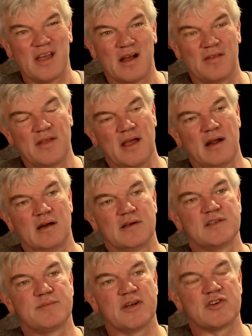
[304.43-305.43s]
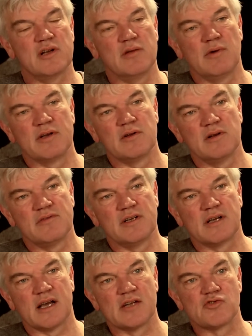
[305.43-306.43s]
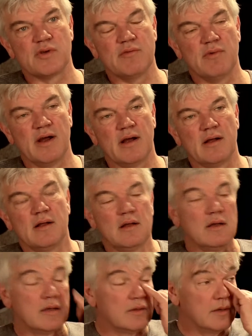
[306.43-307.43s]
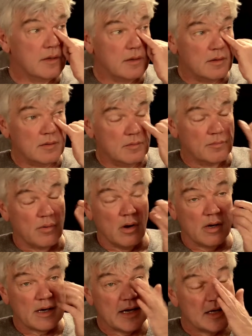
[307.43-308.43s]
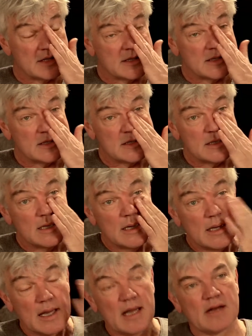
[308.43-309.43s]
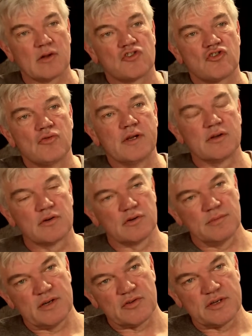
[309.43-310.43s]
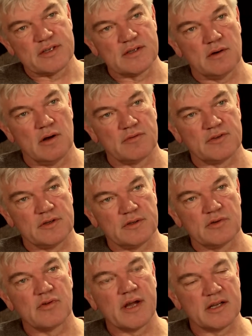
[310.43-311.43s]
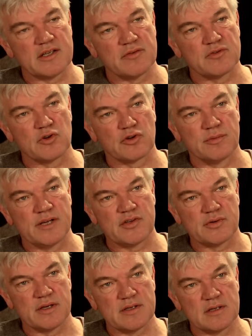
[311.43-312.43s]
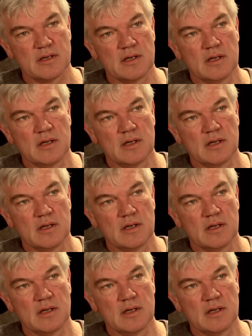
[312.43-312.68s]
they are there, especially when you live in a country where the broadcasters are not showing documentaries so often, creative documentaries.